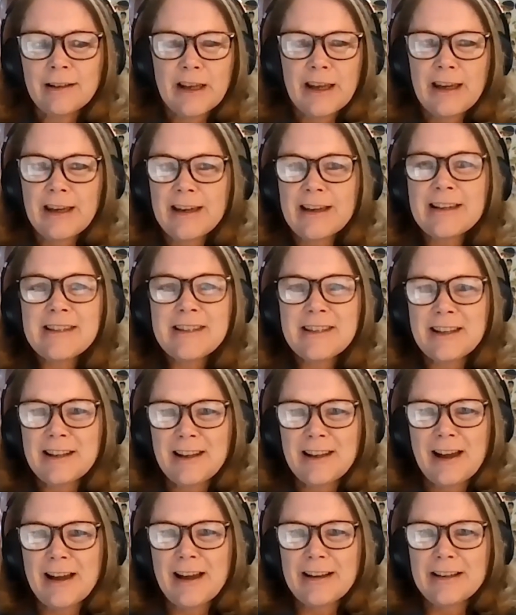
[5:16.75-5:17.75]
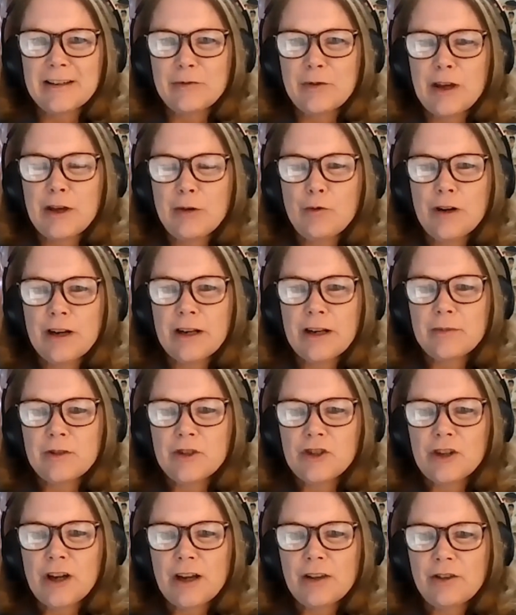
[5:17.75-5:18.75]
he is the light and we want him to
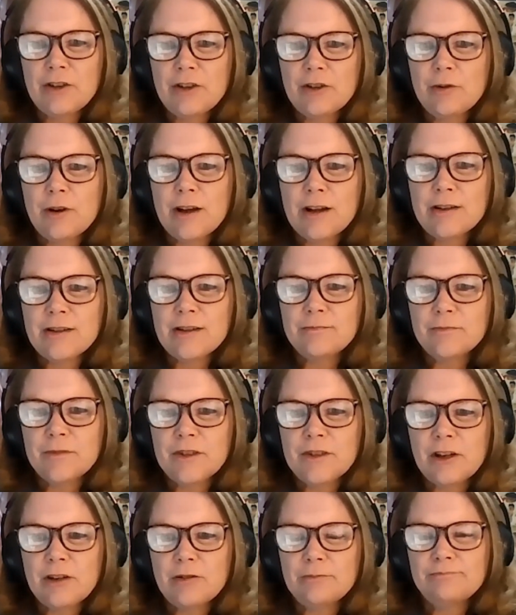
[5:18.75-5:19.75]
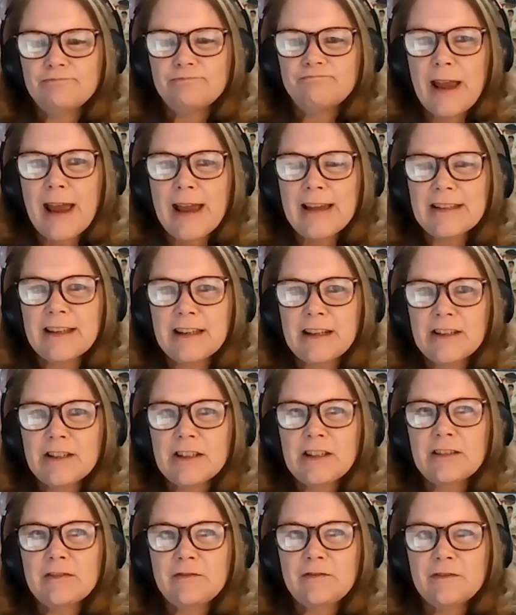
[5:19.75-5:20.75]
shine through us so asking
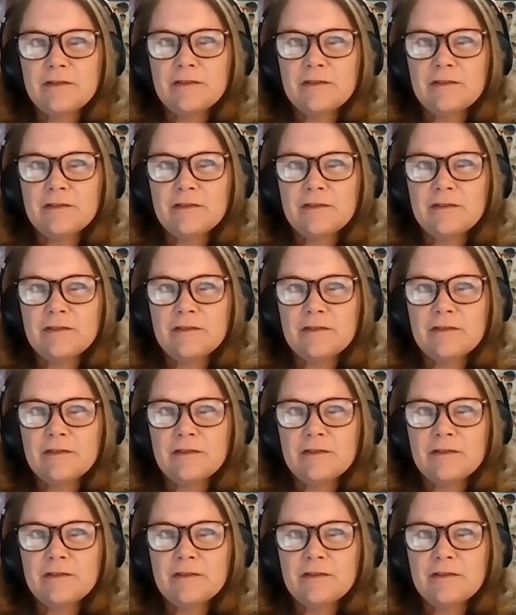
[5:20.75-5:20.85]
us to